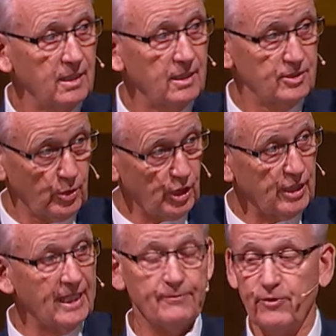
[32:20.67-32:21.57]
uh, so you
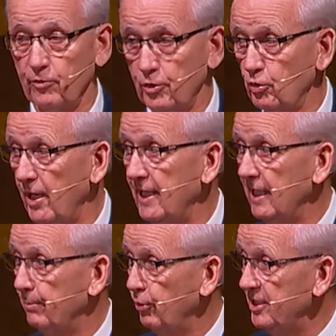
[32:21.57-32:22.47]
could get further training
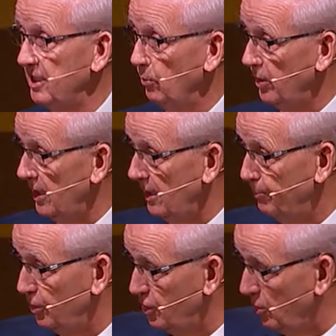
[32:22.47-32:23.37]
and preaching. We
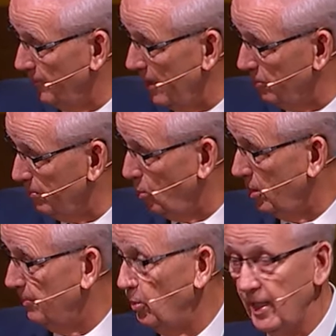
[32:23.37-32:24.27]
put you on the elder
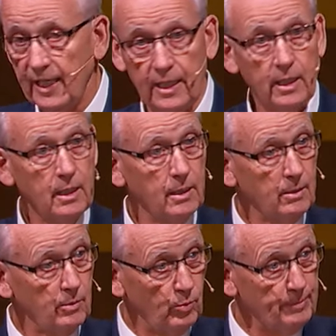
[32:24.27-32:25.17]
board. We,
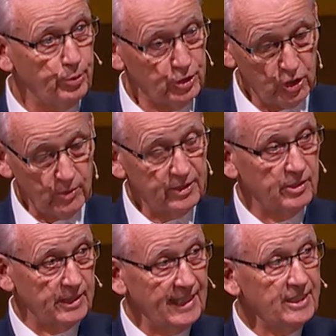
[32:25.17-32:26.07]
we put you into
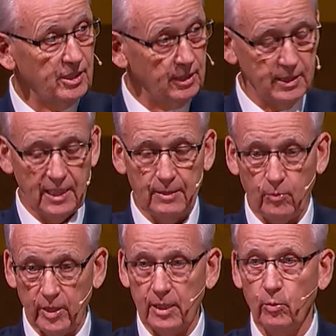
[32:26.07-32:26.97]
the teaching team.
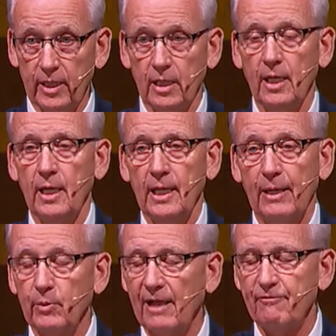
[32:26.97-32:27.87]
We, we,
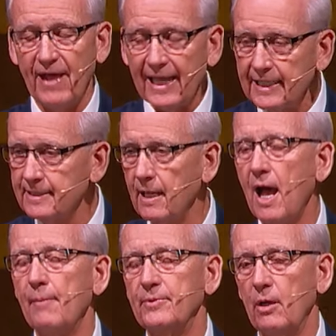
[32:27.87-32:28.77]
and when I finally
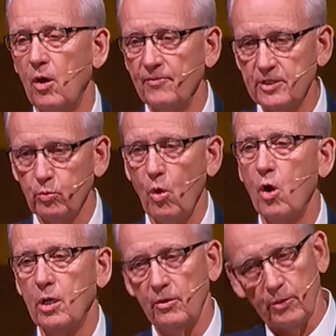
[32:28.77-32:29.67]
stopped on this
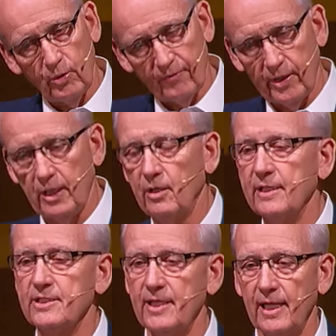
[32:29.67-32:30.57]
walk on the river here
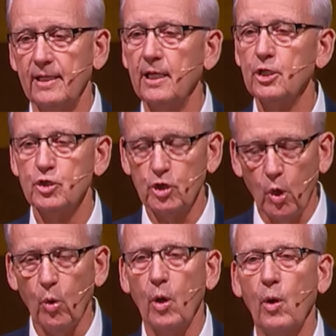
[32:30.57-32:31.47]
and said,
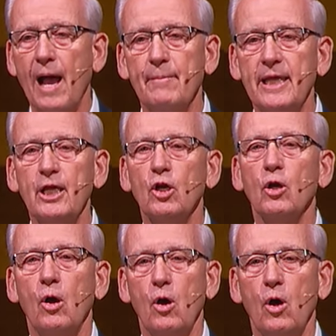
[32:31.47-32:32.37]
So I'm here
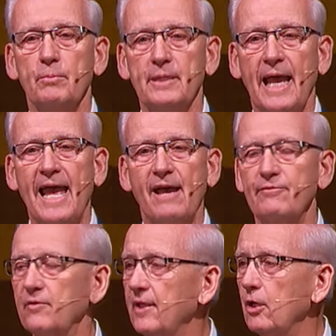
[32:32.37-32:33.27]
on
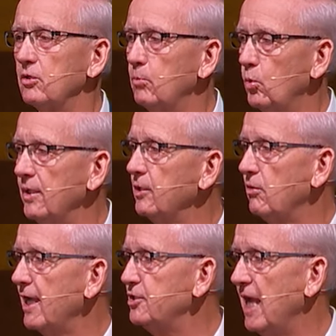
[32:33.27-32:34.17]
behalf of the elder board and the
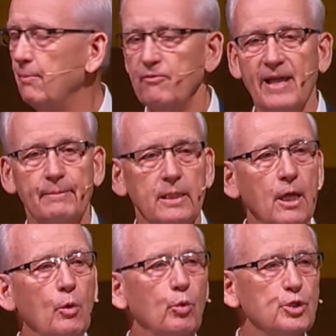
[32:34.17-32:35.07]
Christ Chapel family,
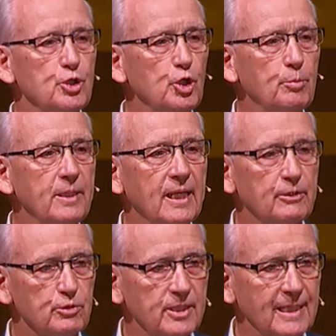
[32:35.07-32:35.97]
would you be
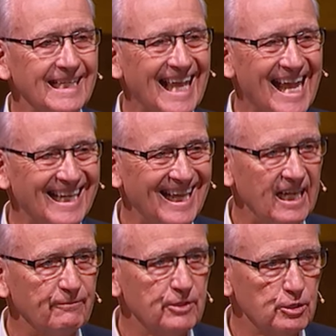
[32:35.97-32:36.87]
interested in
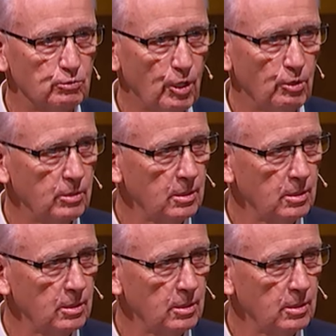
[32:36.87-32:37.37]
candidating for this role?